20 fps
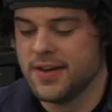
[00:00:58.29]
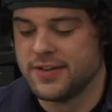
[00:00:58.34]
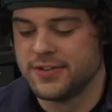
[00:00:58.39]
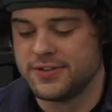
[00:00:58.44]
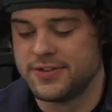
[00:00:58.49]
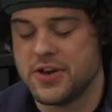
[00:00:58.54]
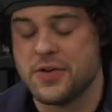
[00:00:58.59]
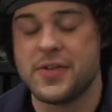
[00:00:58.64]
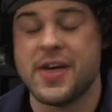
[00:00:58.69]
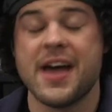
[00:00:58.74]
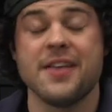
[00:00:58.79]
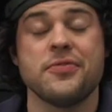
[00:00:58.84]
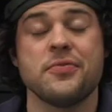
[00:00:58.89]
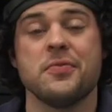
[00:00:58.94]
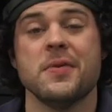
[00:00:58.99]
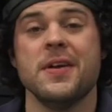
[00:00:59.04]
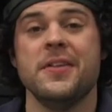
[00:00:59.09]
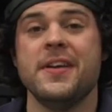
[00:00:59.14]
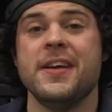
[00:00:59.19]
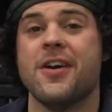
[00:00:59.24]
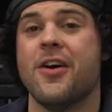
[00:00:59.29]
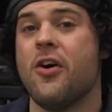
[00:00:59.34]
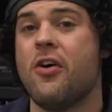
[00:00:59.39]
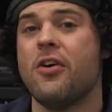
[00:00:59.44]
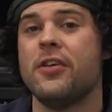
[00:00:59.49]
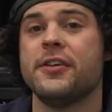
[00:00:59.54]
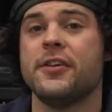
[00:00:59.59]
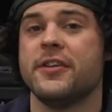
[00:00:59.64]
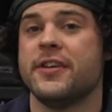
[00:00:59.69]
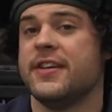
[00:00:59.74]
So that's really
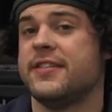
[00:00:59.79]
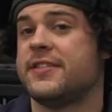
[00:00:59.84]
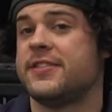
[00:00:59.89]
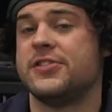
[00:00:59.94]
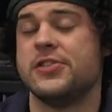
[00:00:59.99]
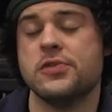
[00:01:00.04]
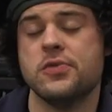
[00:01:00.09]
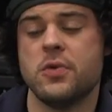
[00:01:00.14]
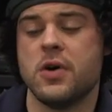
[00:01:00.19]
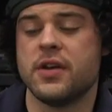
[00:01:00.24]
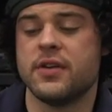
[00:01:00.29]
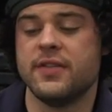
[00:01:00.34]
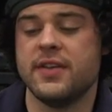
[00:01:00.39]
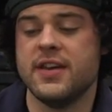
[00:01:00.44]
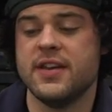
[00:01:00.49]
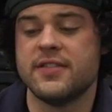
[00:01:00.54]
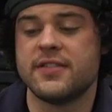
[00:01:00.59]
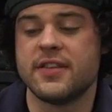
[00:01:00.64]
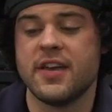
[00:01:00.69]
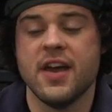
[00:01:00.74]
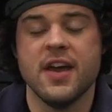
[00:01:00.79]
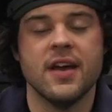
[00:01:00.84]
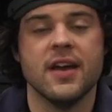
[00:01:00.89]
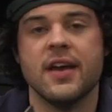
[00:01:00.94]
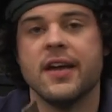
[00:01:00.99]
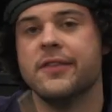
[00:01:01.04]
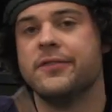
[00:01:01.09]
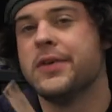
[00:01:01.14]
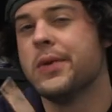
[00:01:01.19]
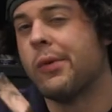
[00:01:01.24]
all there is to one of these.
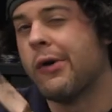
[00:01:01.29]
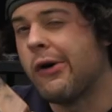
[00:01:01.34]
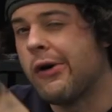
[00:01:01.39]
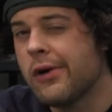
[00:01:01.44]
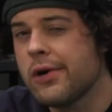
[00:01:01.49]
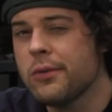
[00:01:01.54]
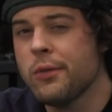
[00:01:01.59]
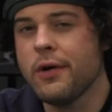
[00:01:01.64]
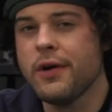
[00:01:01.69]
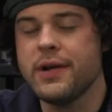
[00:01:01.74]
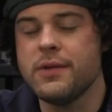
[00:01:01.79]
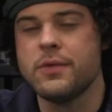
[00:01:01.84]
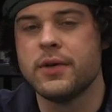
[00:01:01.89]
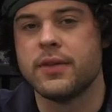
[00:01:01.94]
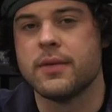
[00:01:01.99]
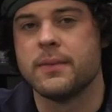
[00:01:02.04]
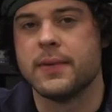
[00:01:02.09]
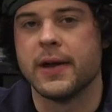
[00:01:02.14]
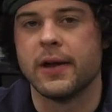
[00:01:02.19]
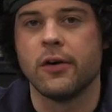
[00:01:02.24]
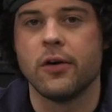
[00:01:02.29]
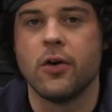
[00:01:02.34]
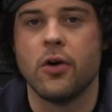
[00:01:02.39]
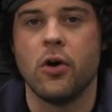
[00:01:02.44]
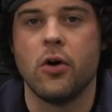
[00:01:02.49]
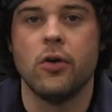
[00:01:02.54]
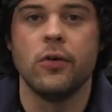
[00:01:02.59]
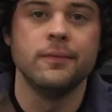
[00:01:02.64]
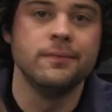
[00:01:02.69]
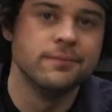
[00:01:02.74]
If you are working with a bigger
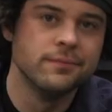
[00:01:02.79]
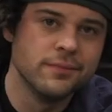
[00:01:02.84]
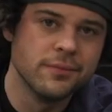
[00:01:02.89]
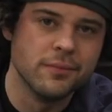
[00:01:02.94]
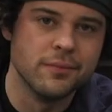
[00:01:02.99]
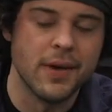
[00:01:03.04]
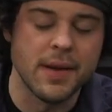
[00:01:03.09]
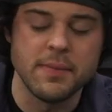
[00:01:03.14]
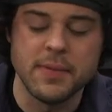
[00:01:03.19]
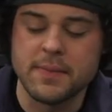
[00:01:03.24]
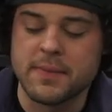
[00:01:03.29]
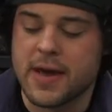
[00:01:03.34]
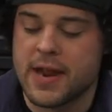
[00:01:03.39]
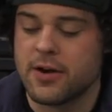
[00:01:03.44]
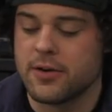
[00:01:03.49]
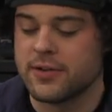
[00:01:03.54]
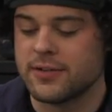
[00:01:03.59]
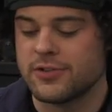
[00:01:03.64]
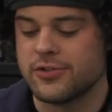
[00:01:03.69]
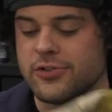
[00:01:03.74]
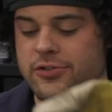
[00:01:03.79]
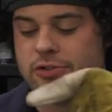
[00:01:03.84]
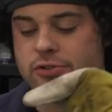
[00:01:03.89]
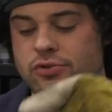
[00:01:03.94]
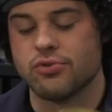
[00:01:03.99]
hole, might be better to just